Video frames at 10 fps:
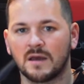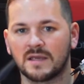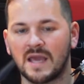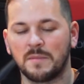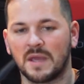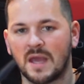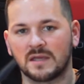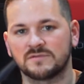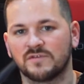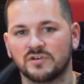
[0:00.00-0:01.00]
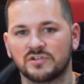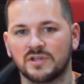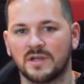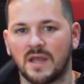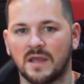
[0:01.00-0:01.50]
Gaming X
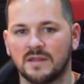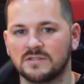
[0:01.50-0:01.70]
version and the